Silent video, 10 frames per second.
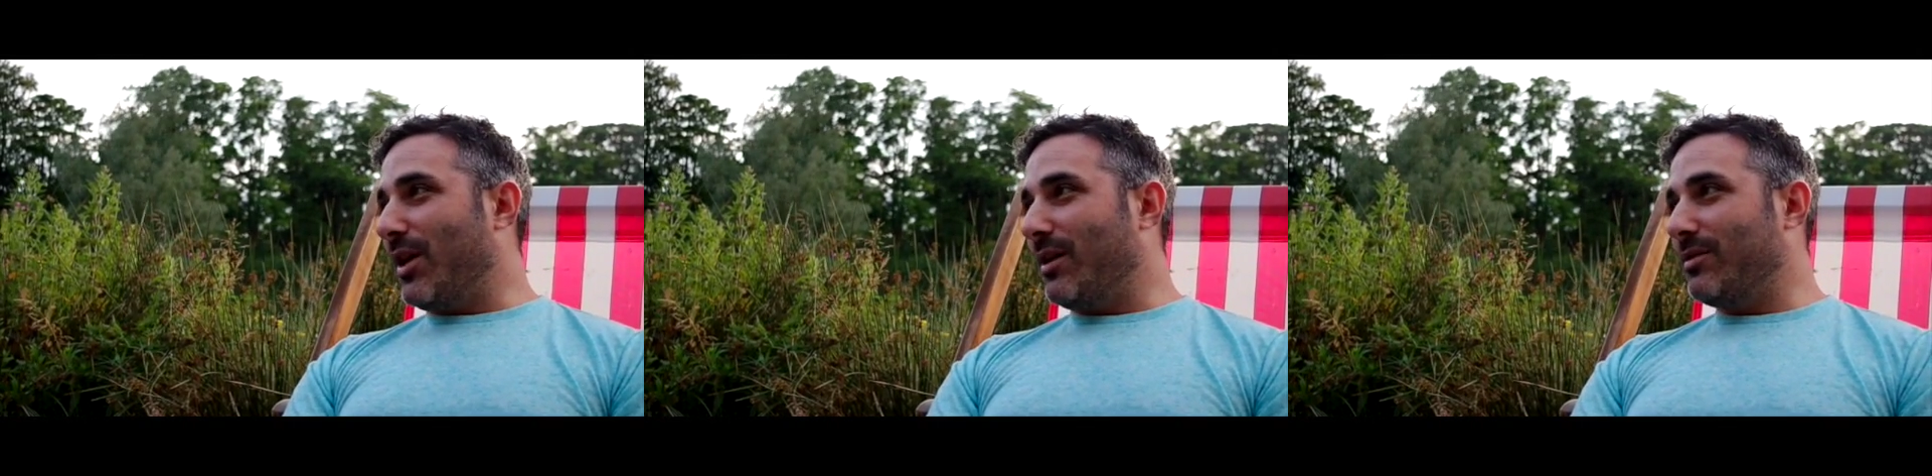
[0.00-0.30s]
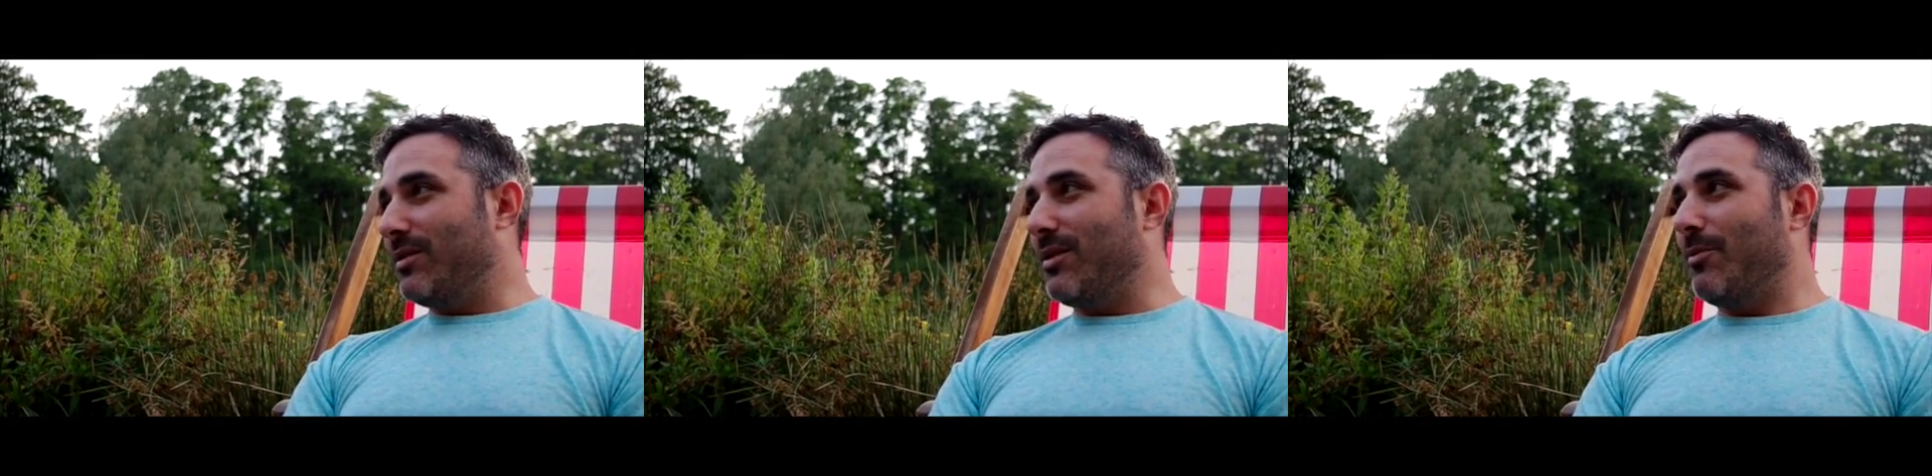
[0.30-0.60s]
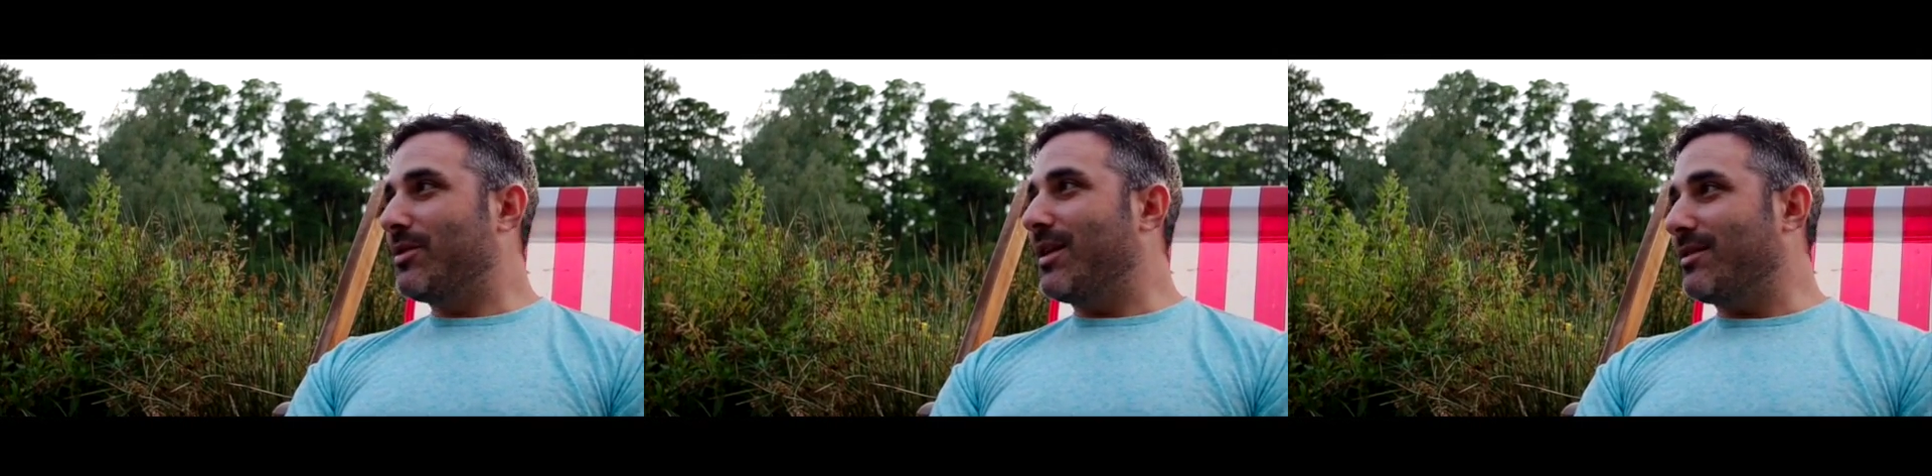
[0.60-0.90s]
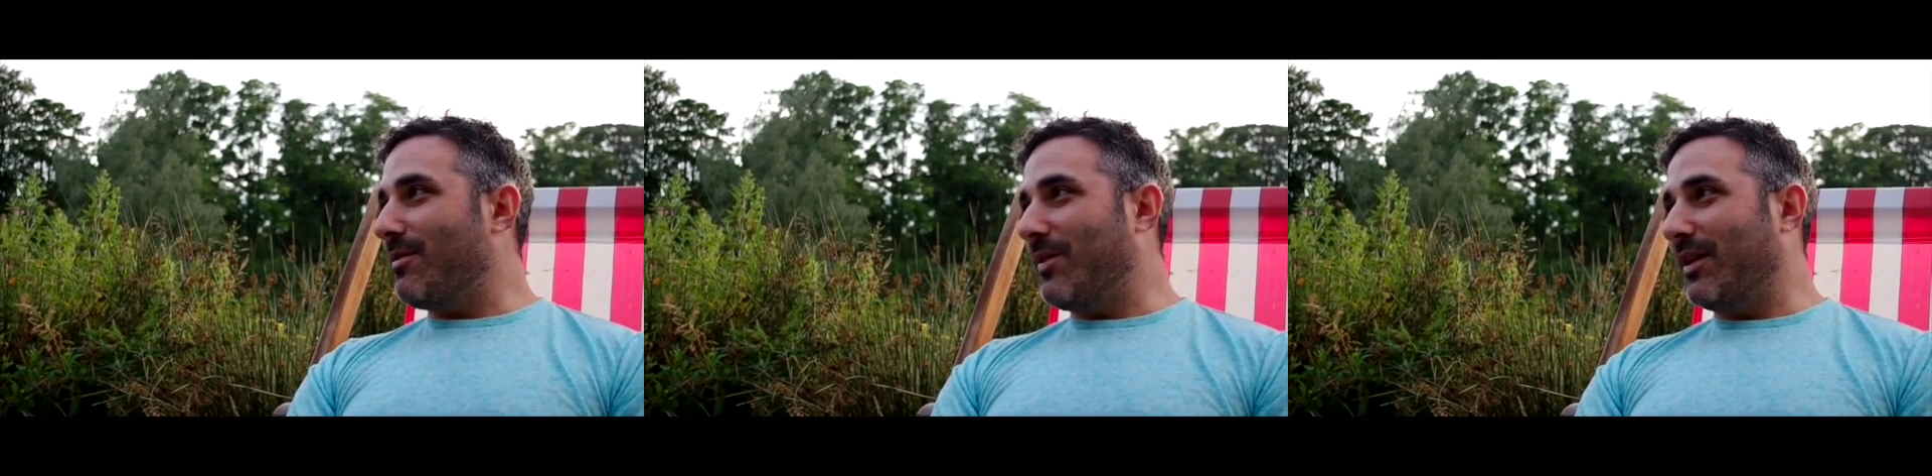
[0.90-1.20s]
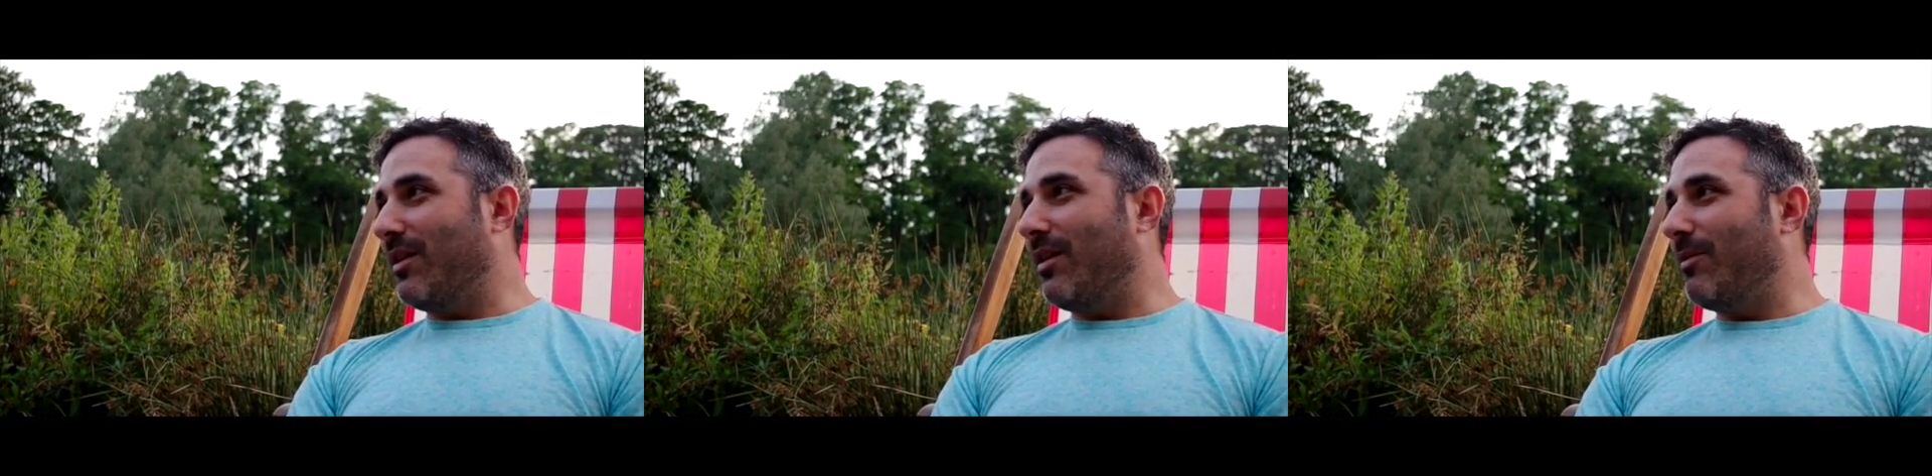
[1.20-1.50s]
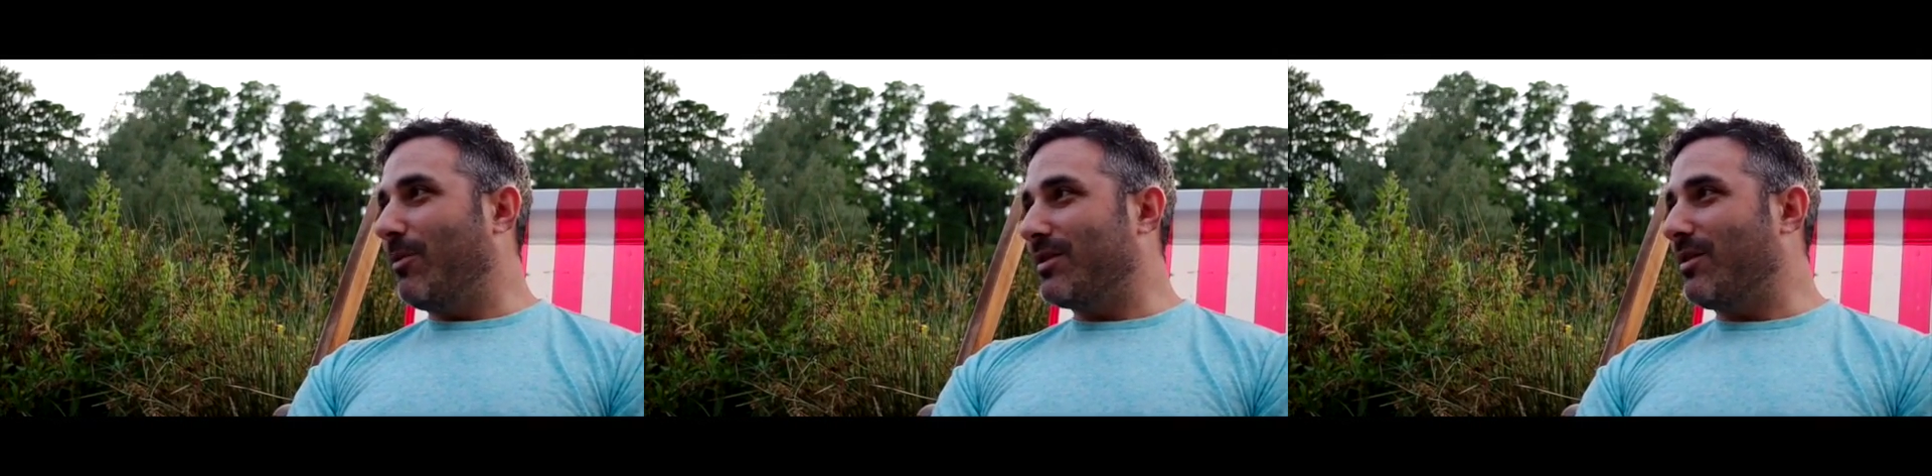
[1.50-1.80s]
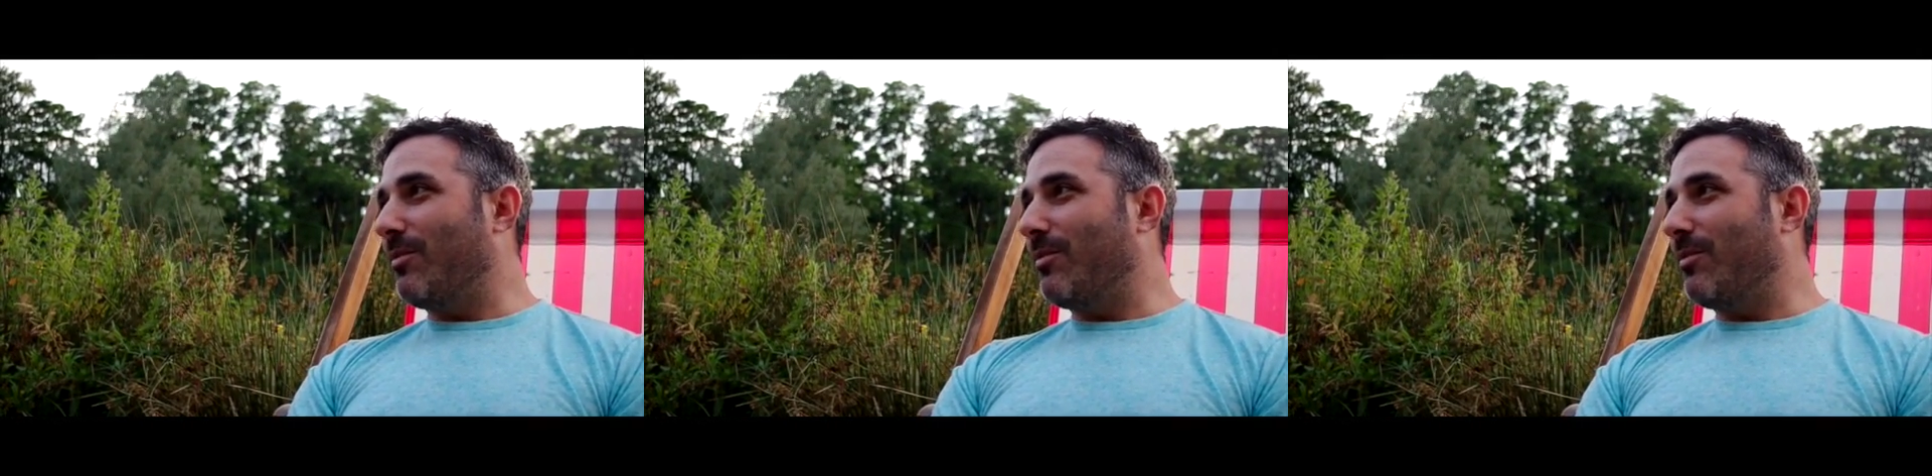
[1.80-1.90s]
channels and someone says something that I want to